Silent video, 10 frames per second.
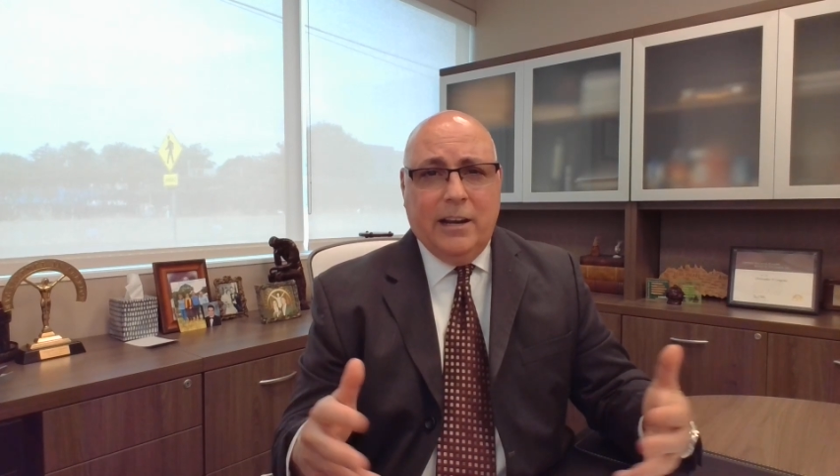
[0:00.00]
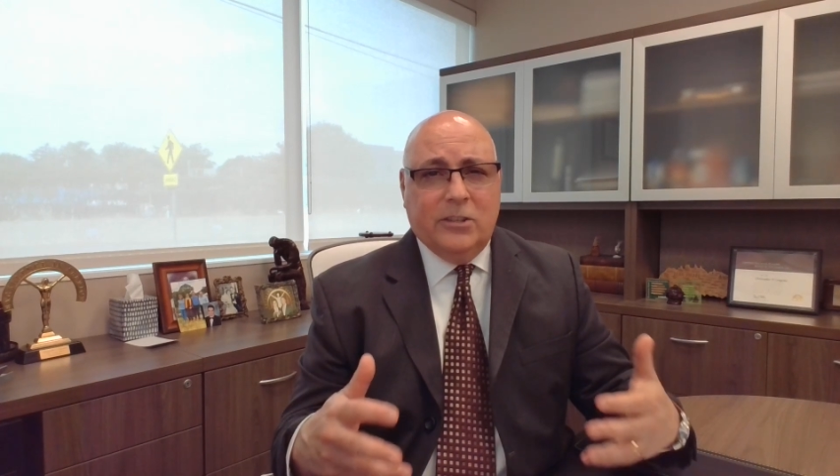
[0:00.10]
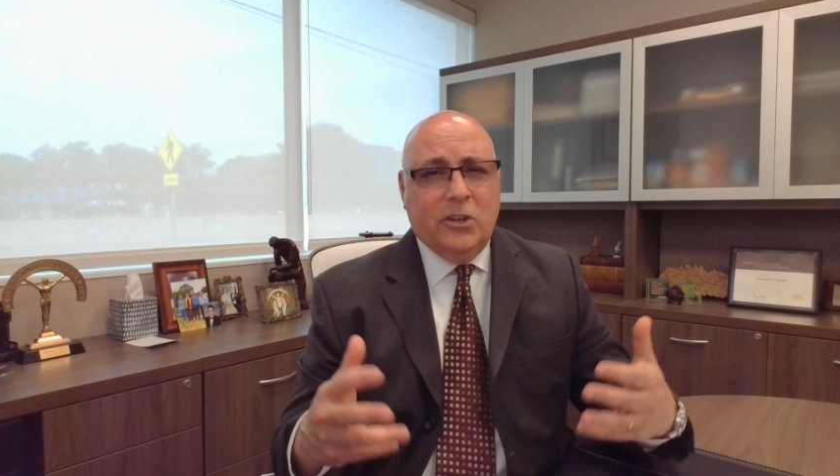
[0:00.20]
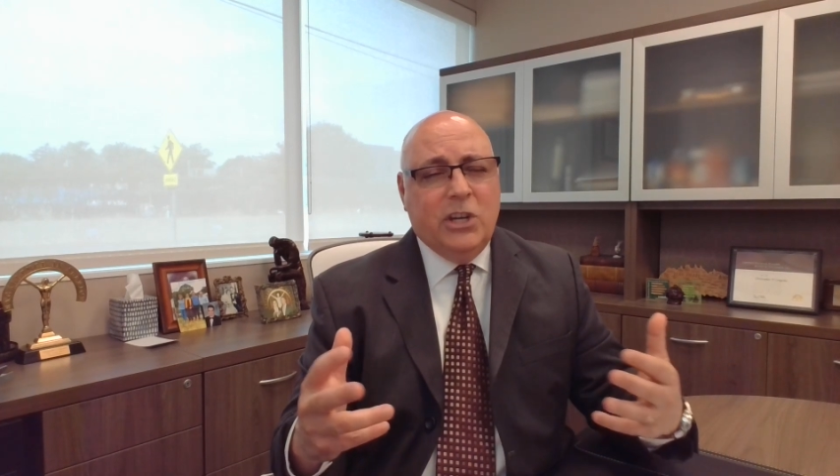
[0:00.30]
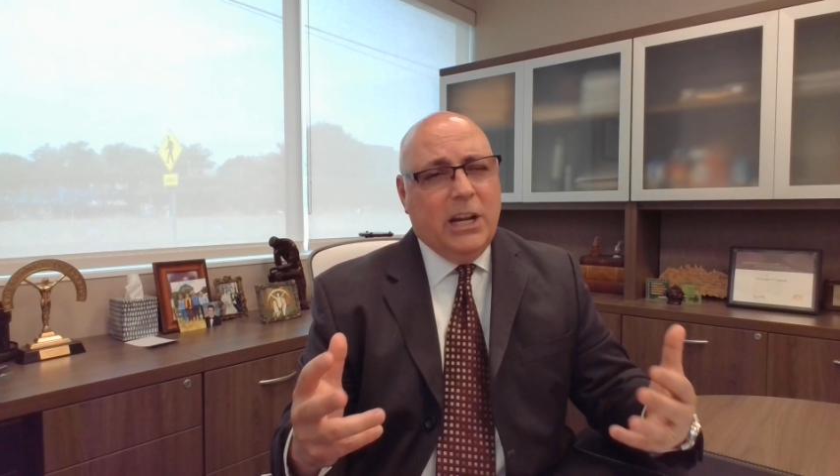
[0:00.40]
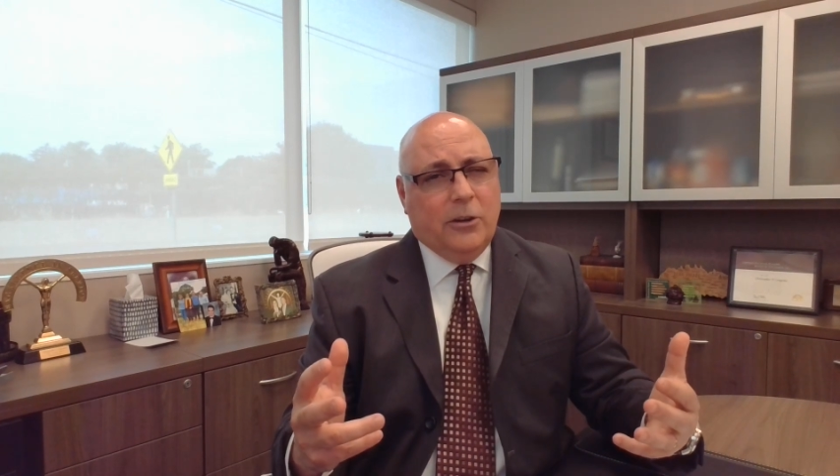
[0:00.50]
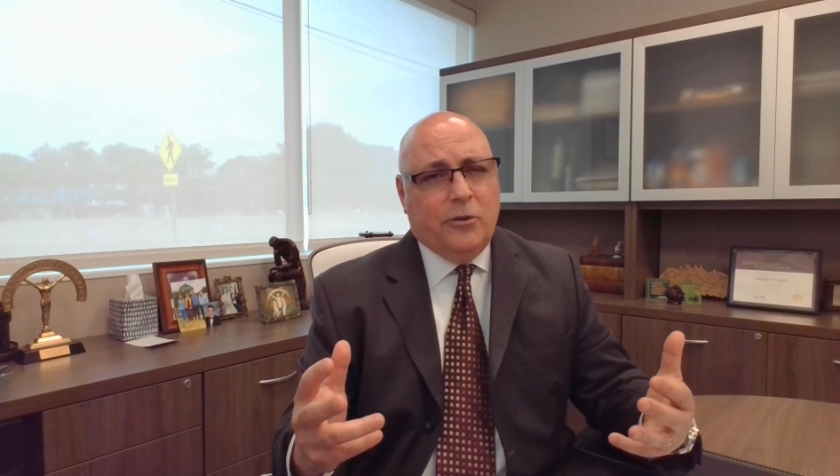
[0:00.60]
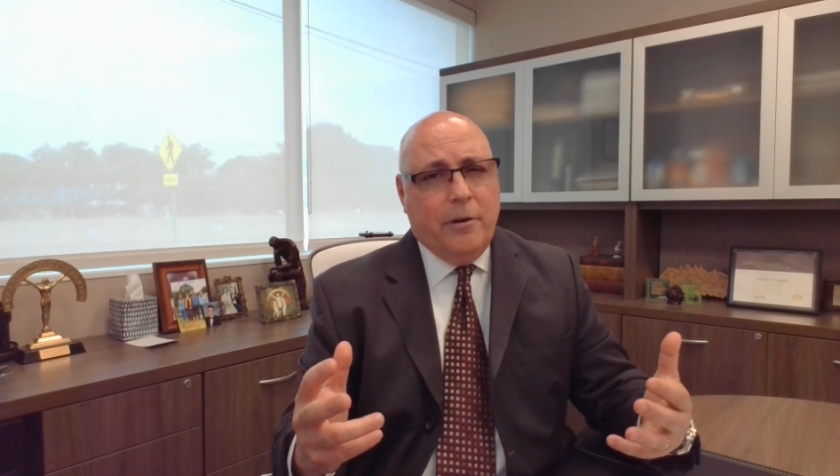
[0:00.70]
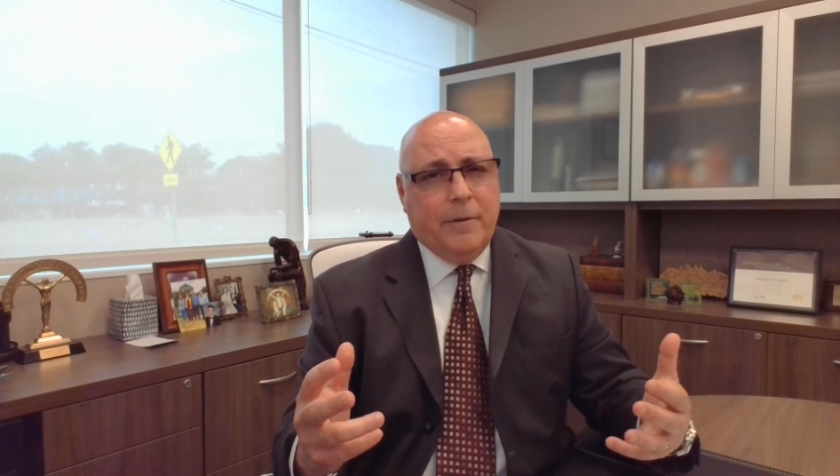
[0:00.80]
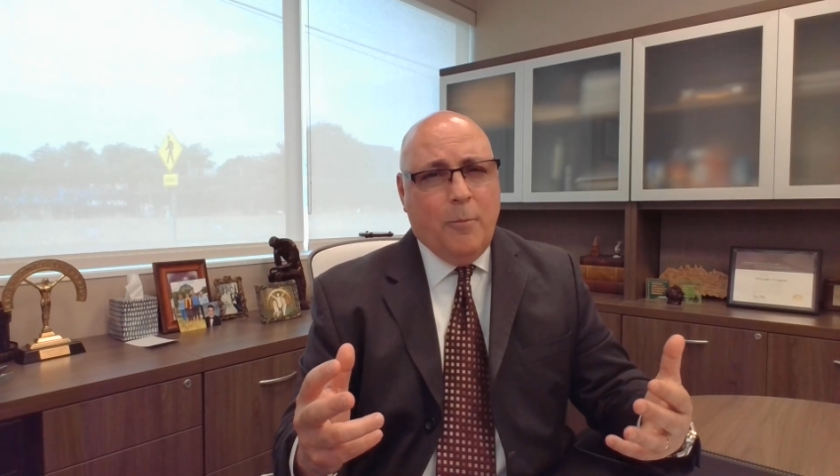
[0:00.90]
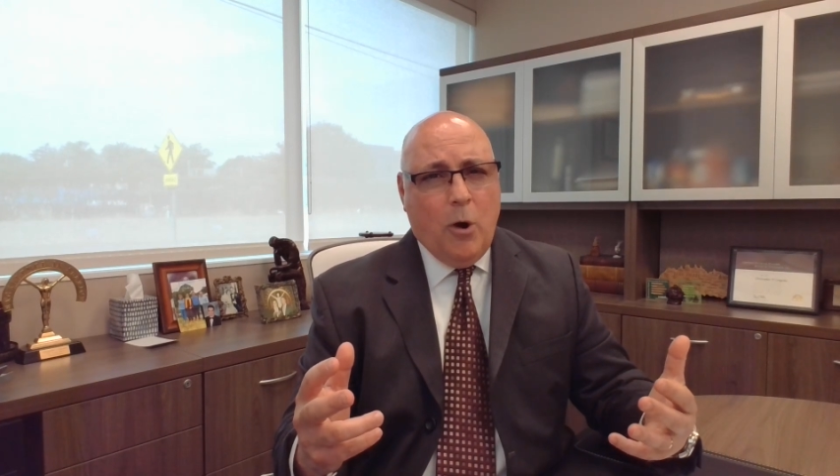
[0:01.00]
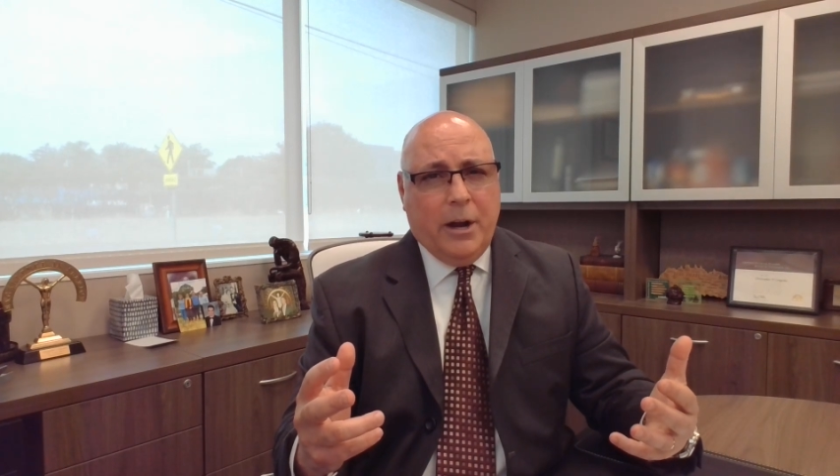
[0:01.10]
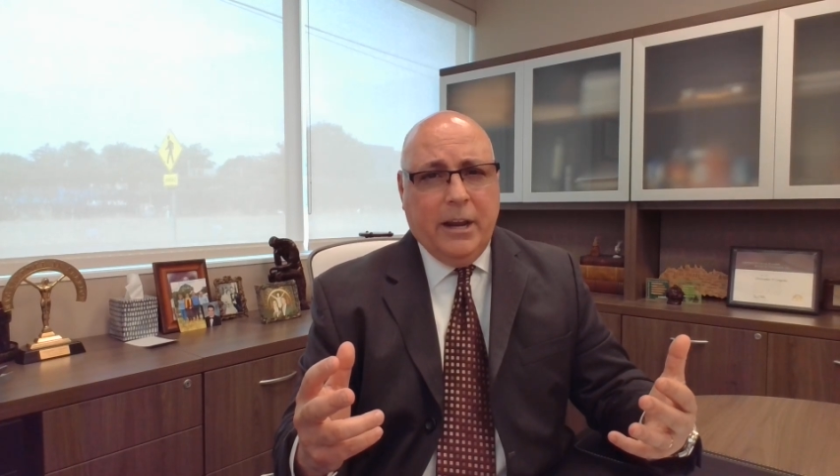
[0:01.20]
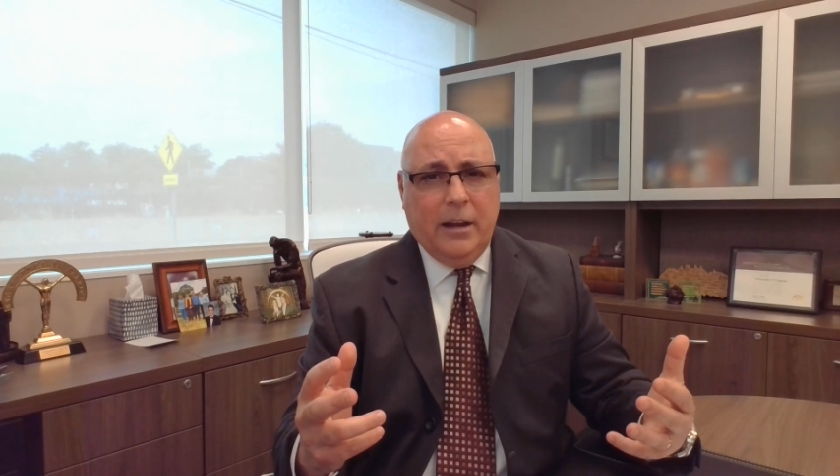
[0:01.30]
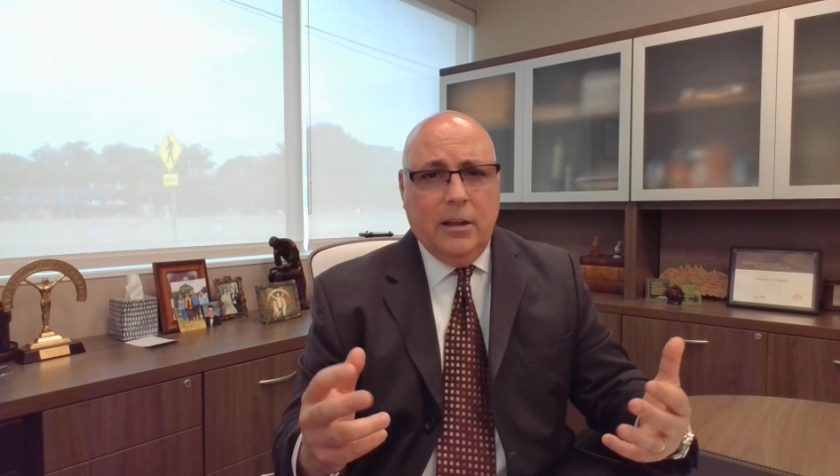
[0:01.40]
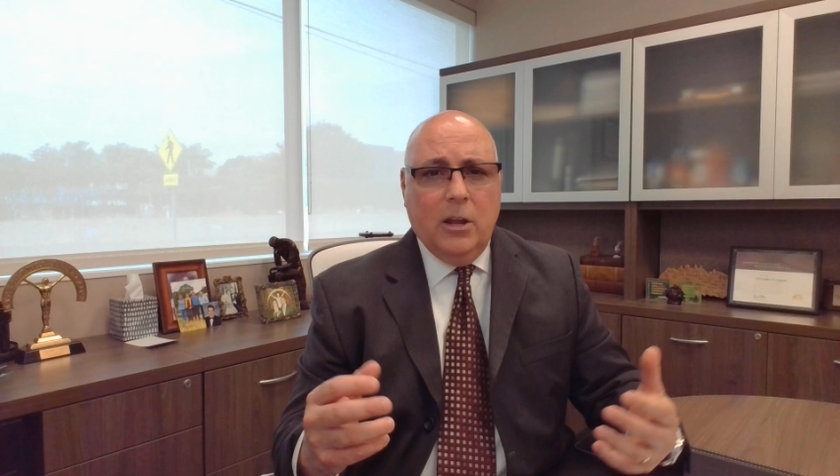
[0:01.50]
It's a dealer driven market